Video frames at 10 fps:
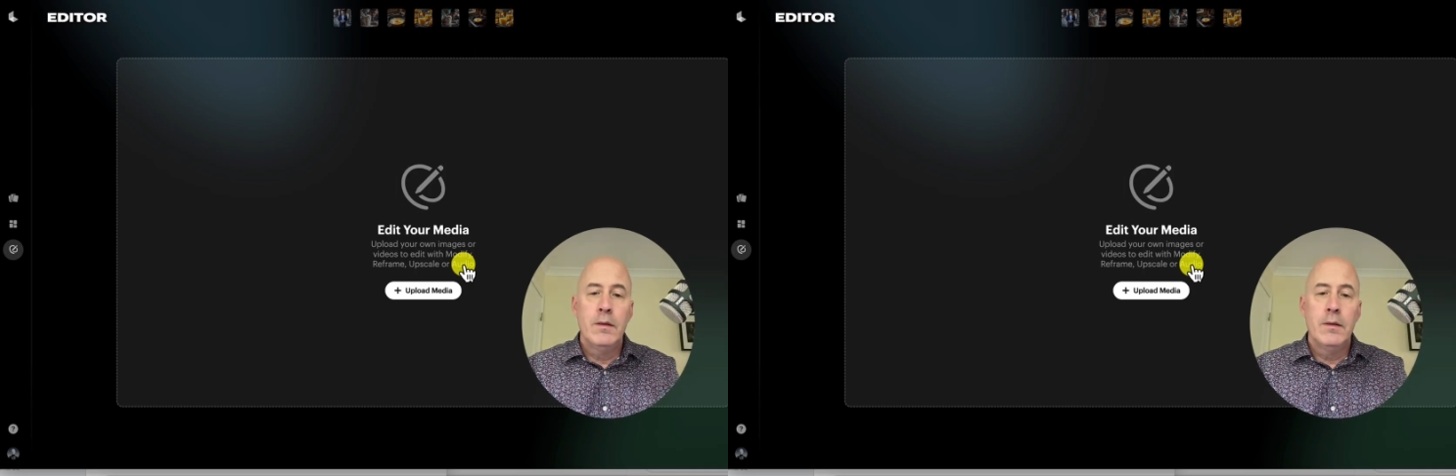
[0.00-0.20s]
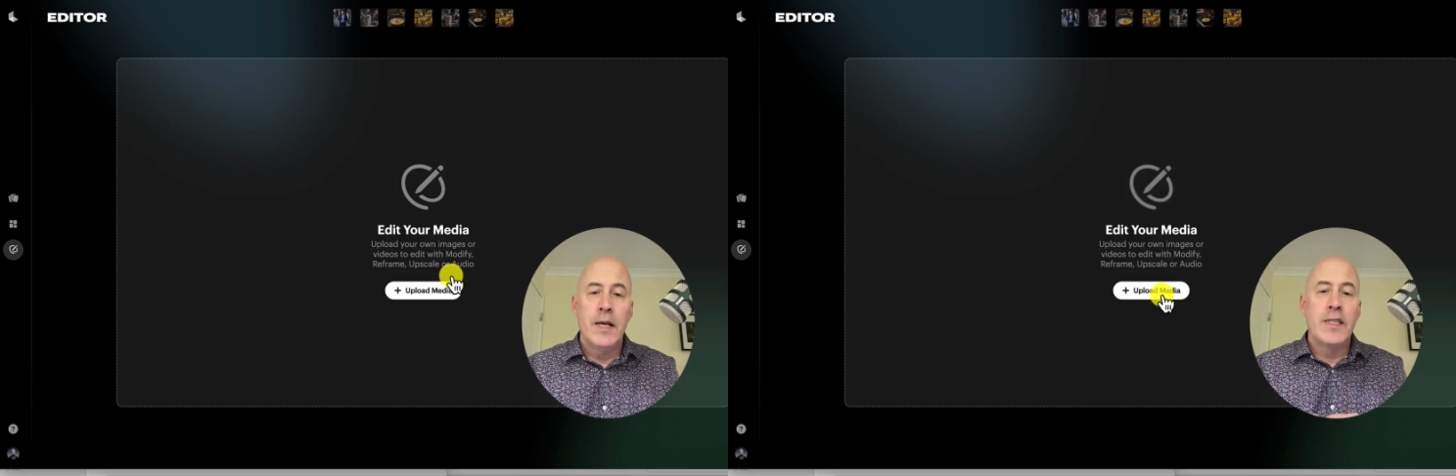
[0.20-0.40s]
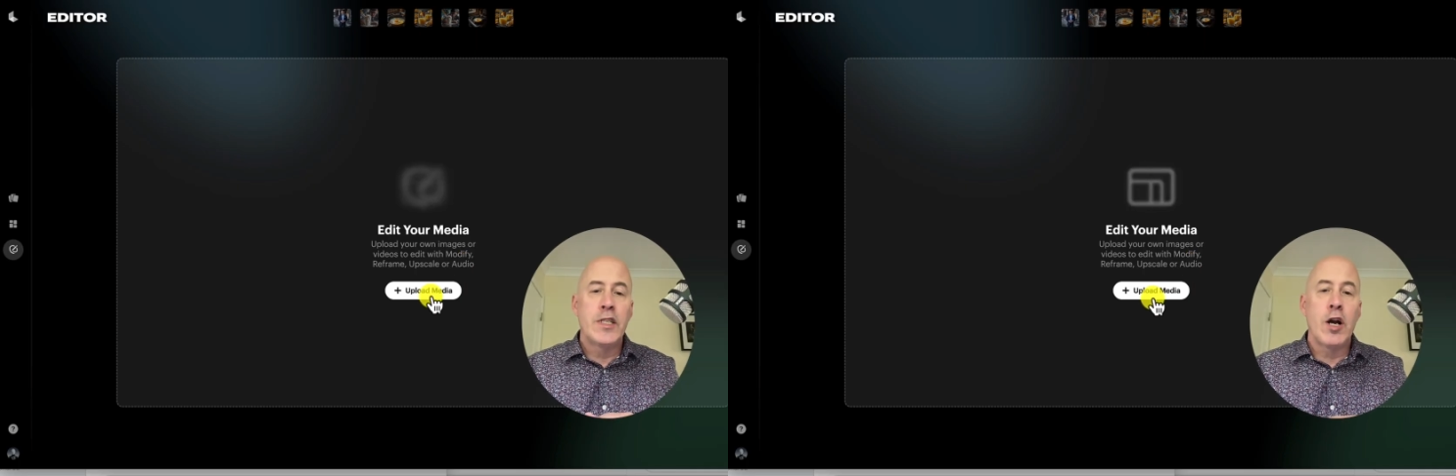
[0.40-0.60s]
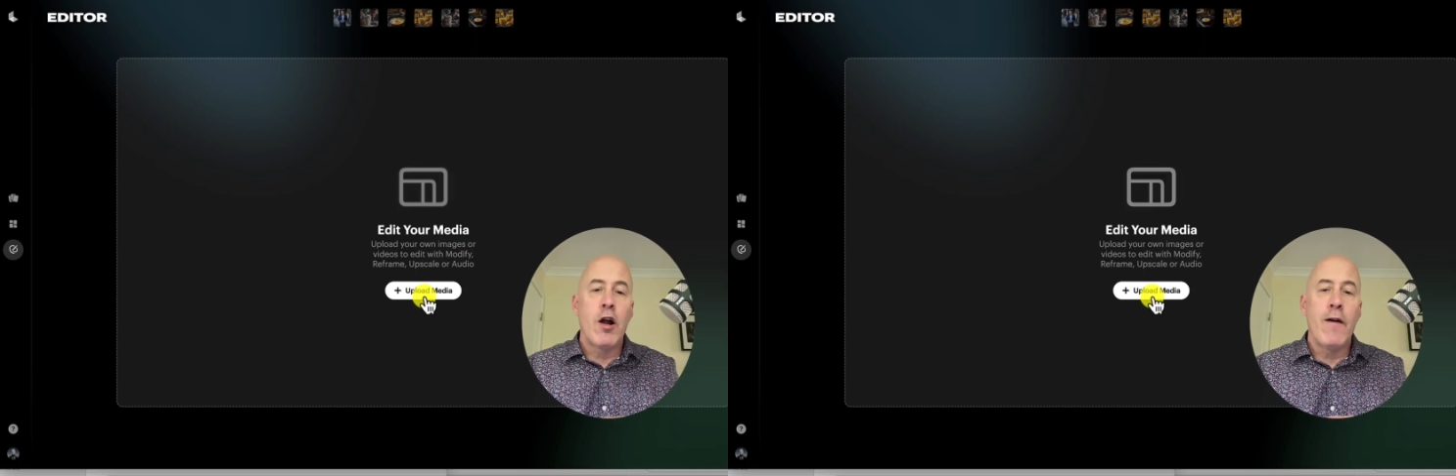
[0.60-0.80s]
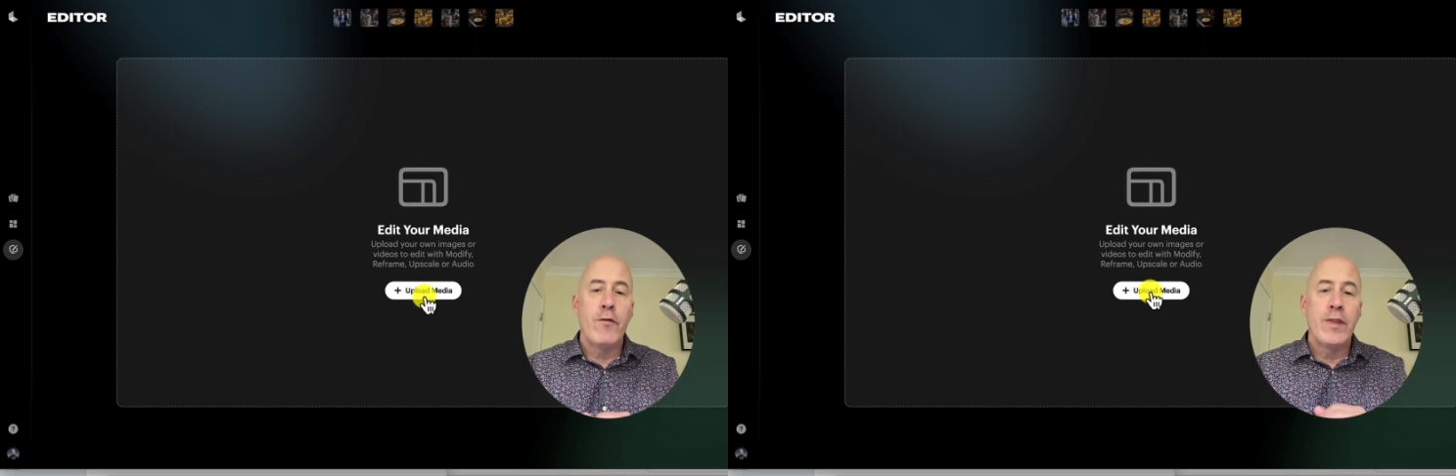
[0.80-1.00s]
Let's
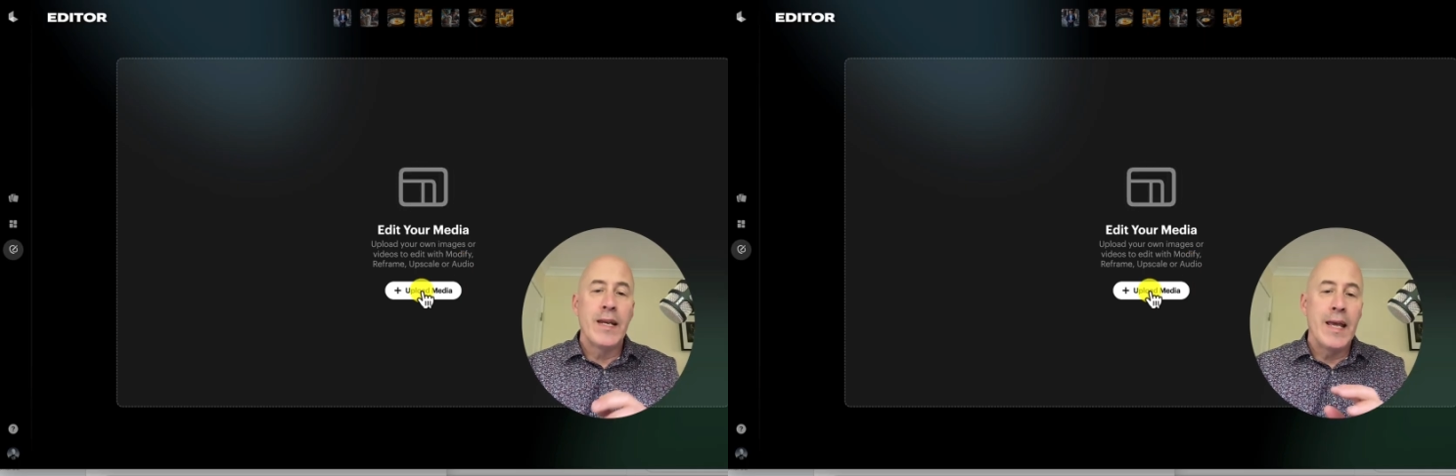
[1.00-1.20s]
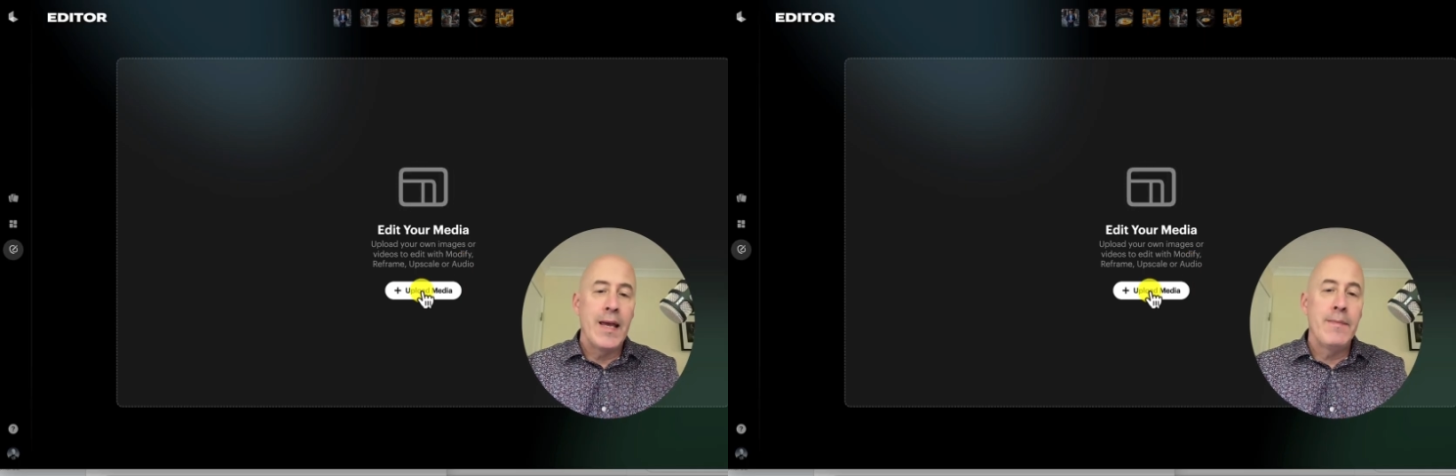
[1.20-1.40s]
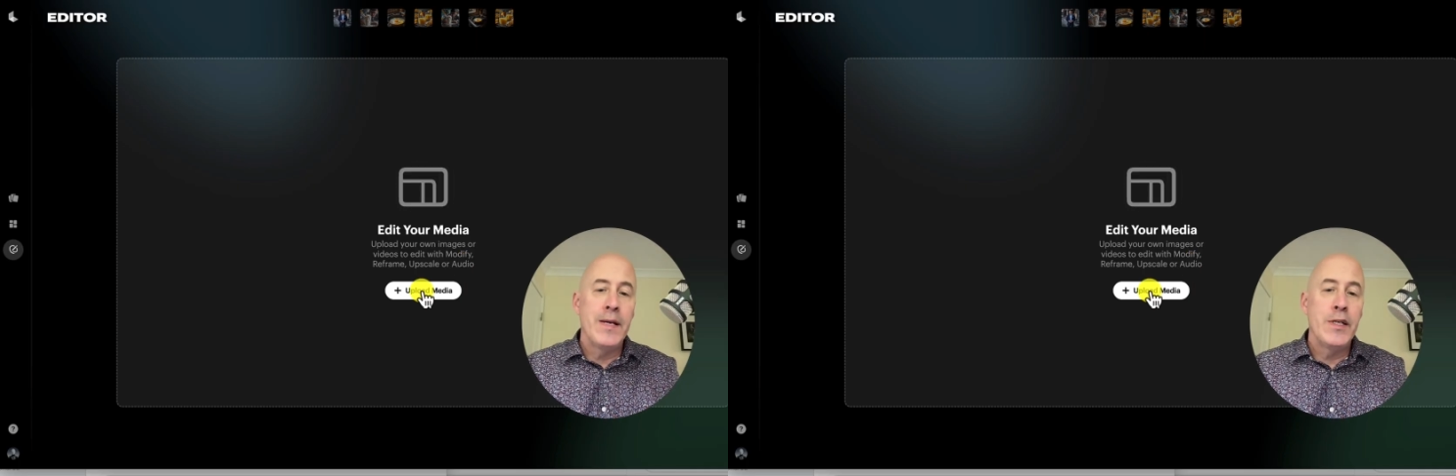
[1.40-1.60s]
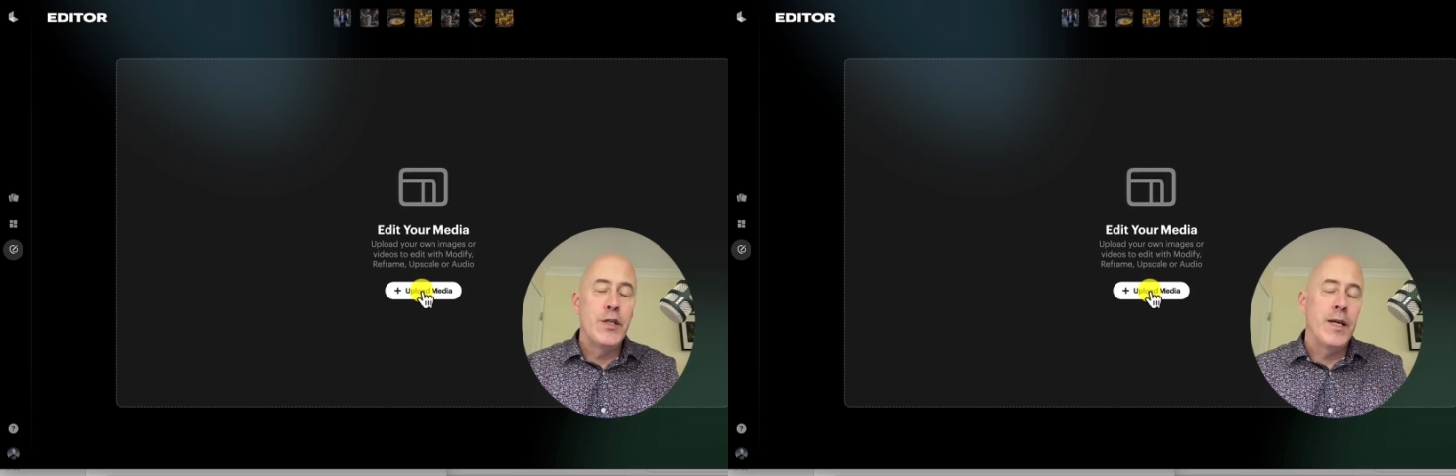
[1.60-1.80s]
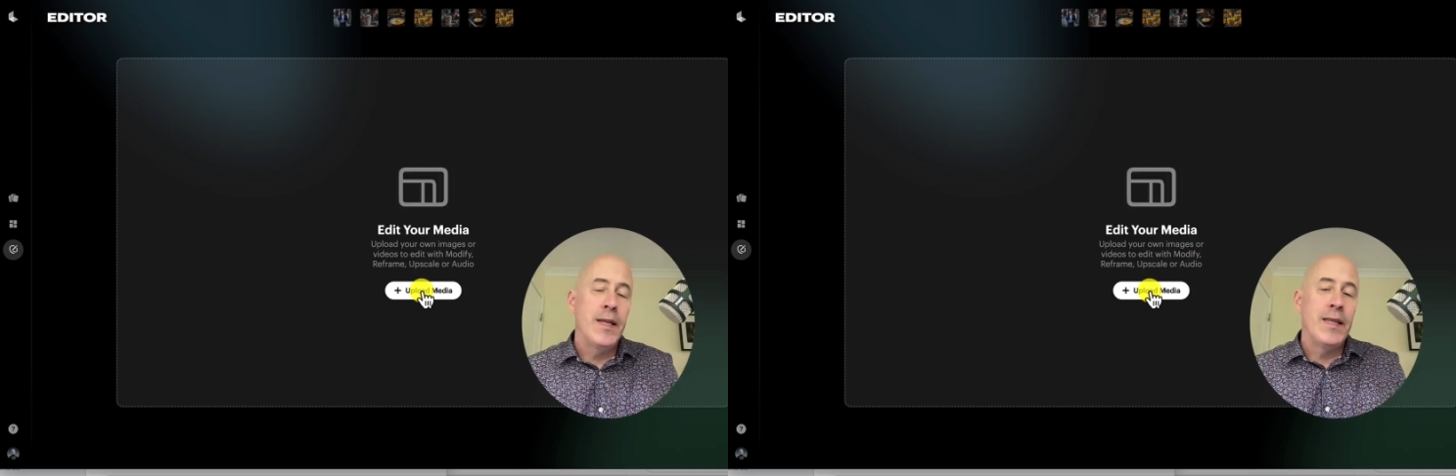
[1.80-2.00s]
start off with an image,